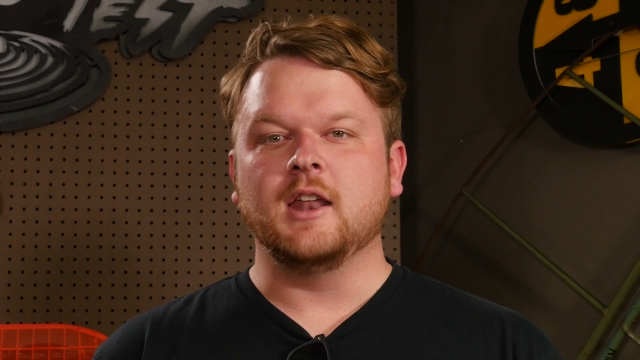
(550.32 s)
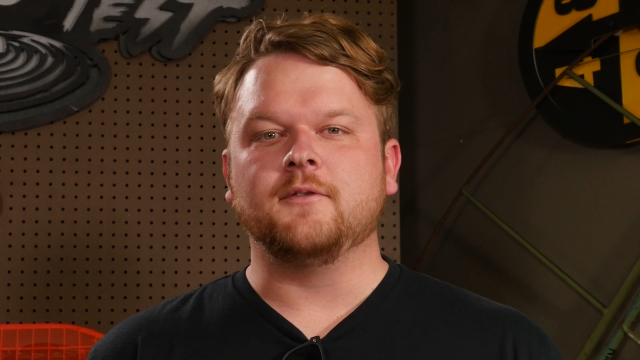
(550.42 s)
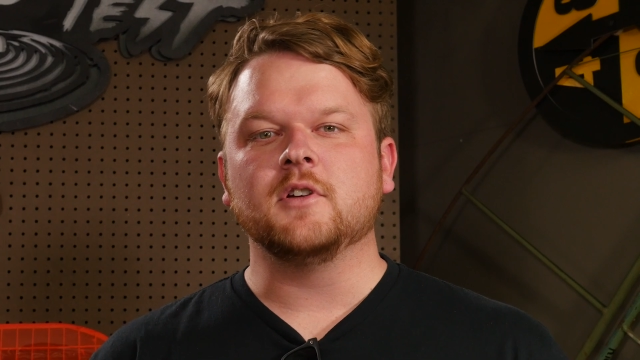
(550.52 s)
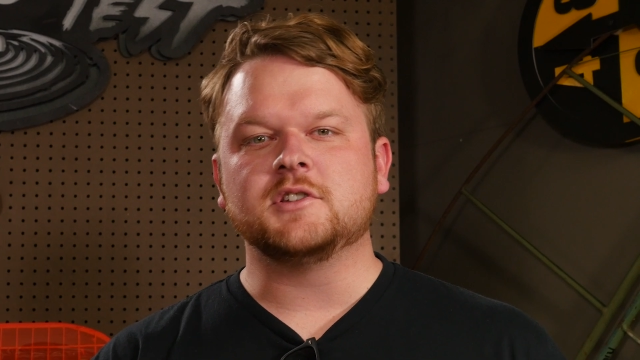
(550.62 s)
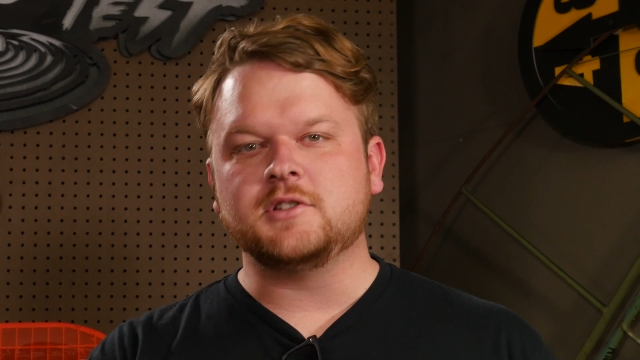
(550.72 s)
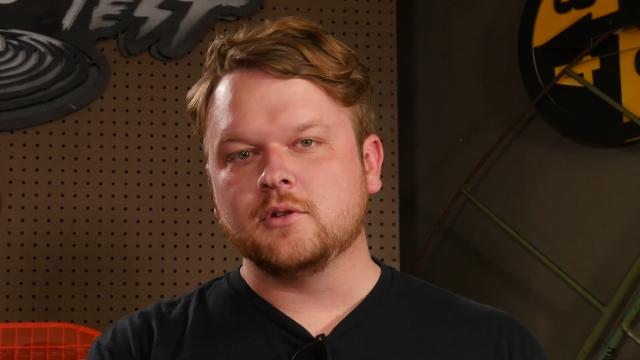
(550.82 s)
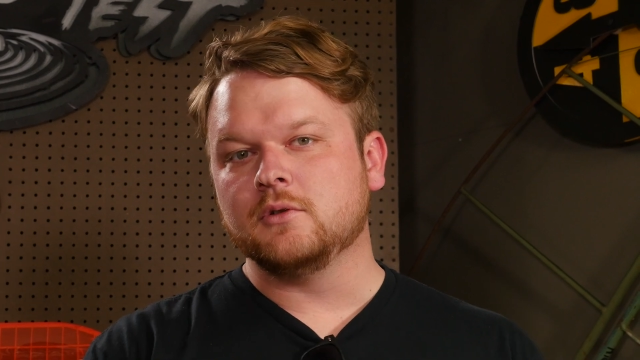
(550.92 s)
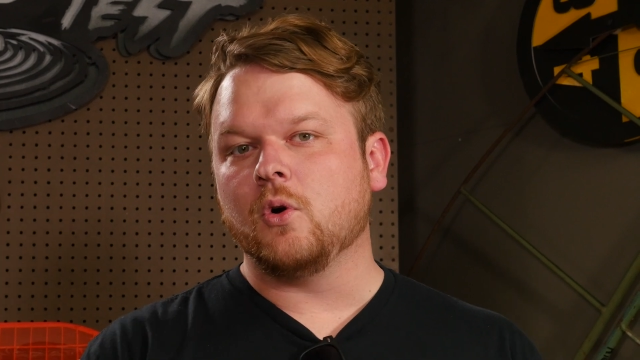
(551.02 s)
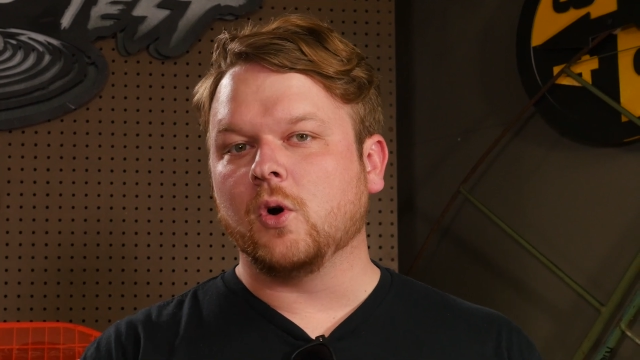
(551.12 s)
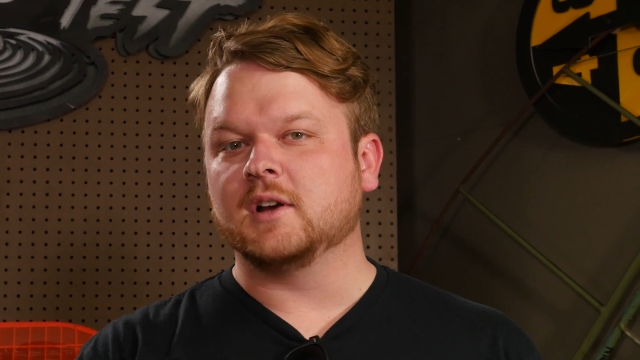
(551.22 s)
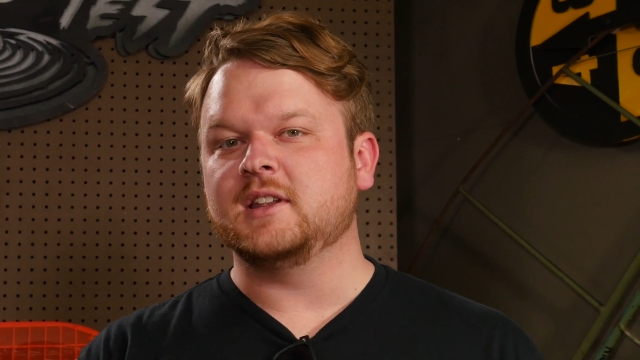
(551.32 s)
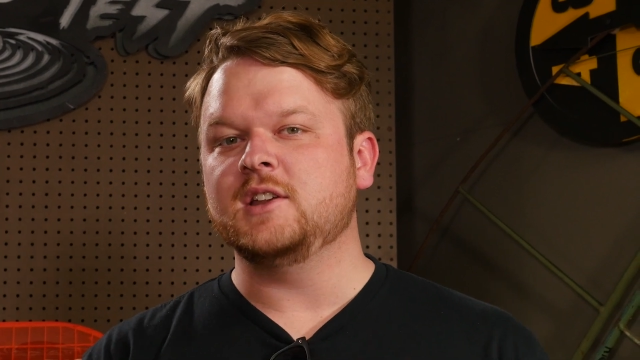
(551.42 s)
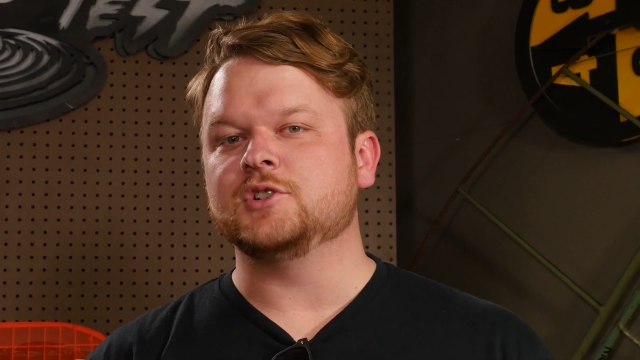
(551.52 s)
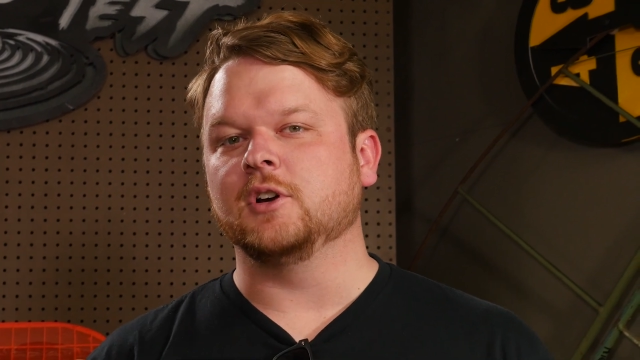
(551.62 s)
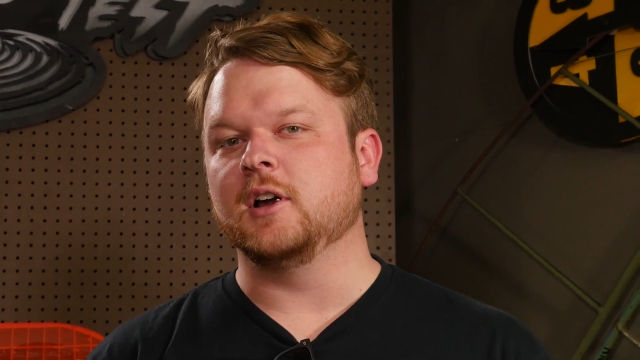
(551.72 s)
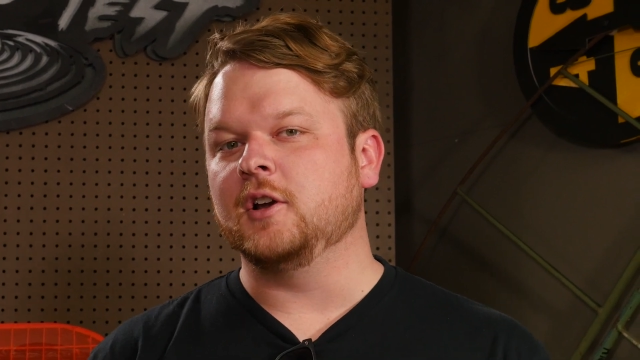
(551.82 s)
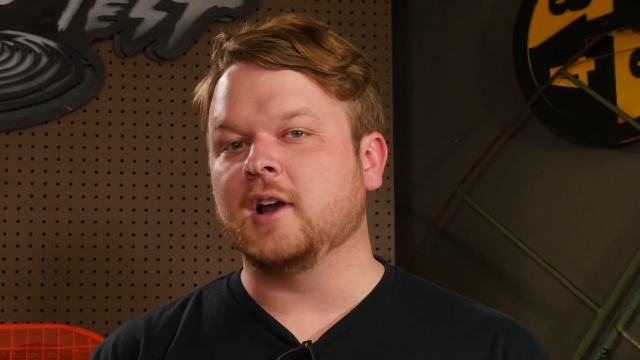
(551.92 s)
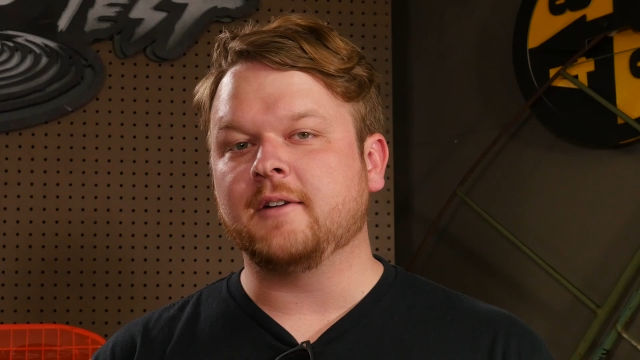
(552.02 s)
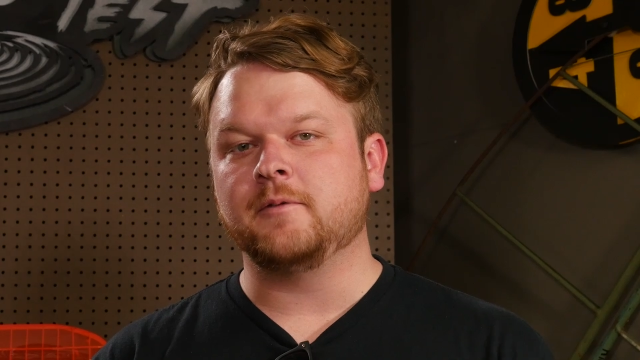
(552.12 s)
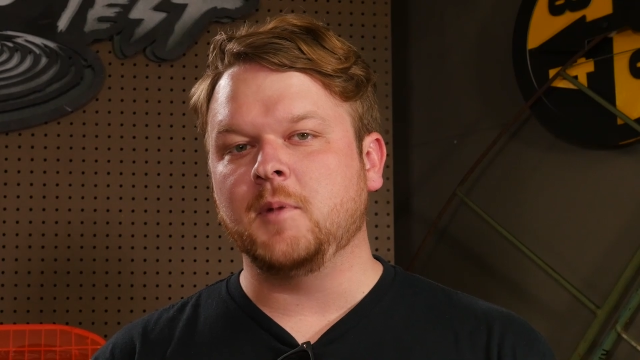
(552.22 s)
And if you're a student or a teacher and you're
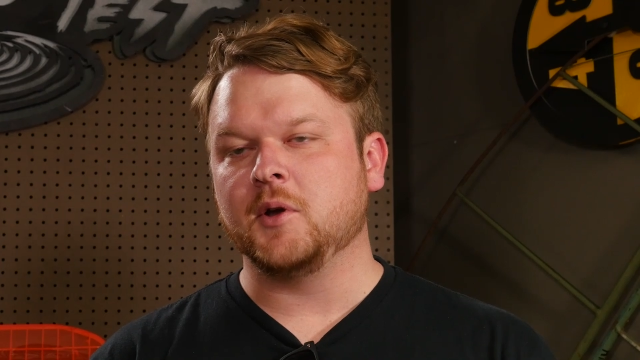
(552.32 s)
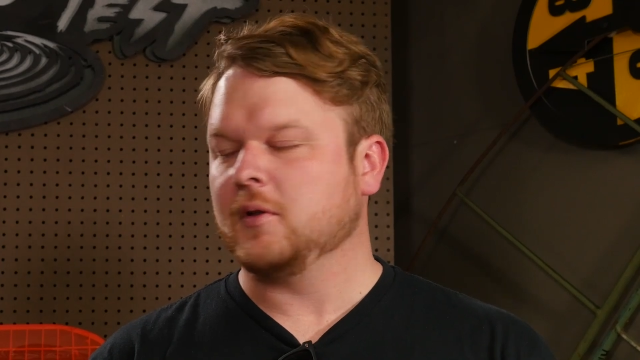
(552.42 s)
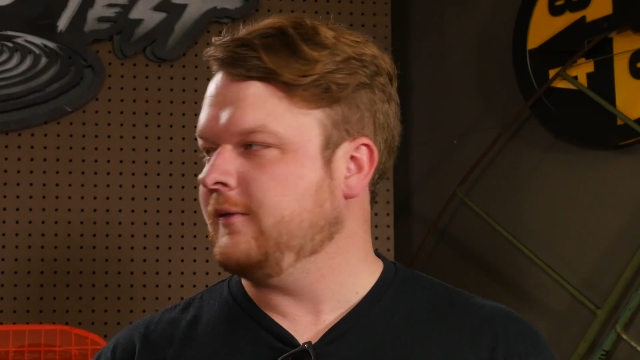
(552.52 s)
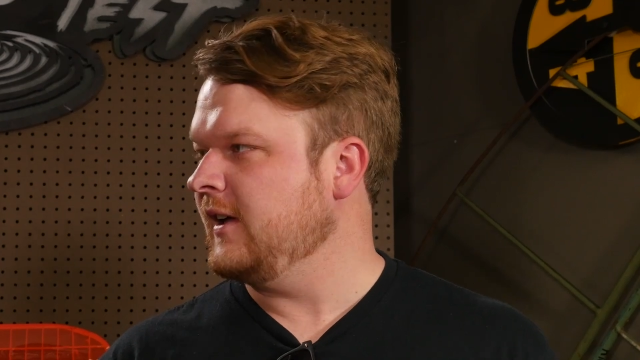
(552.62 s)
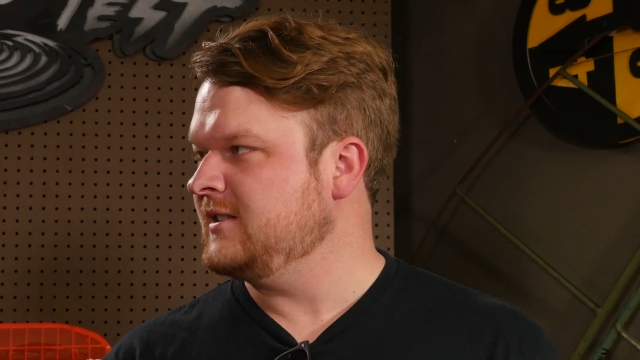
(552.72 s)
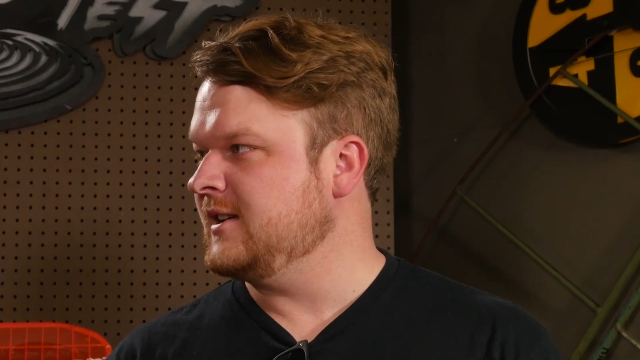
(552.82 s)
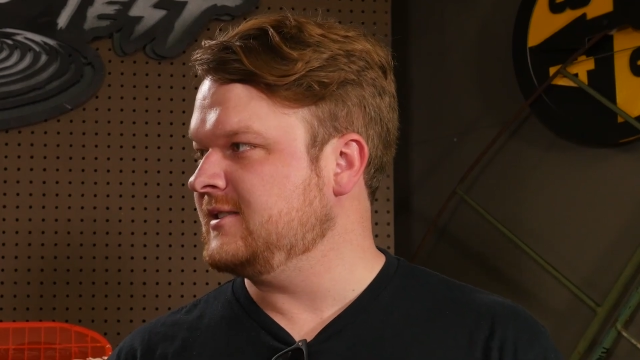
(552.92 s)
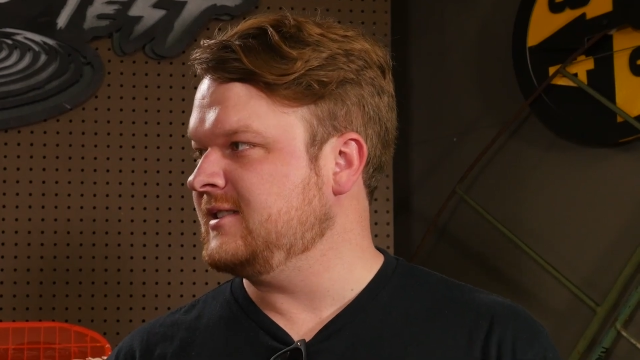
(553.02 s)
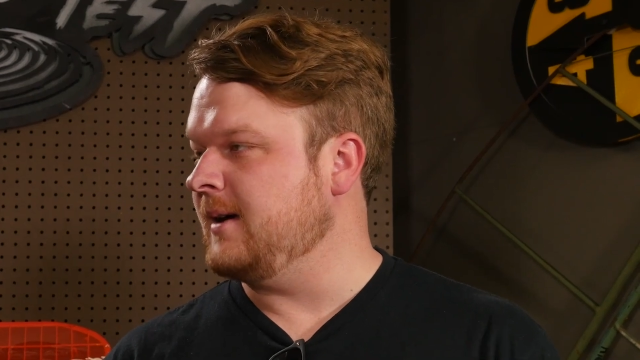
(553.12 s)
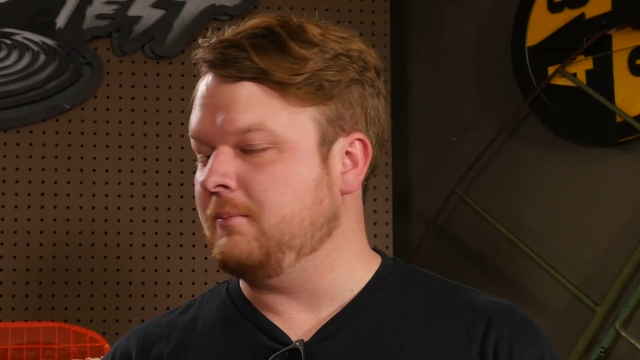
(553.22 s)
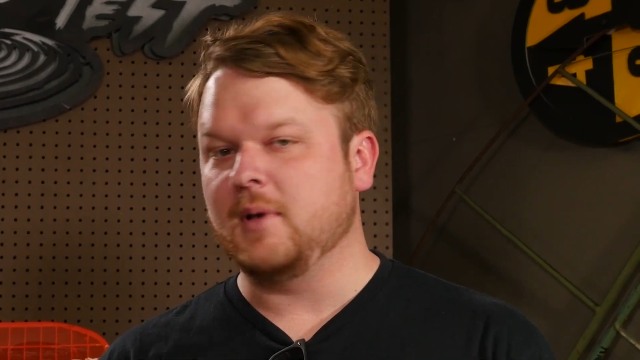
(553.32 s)
not familiar with Flite Test STEM,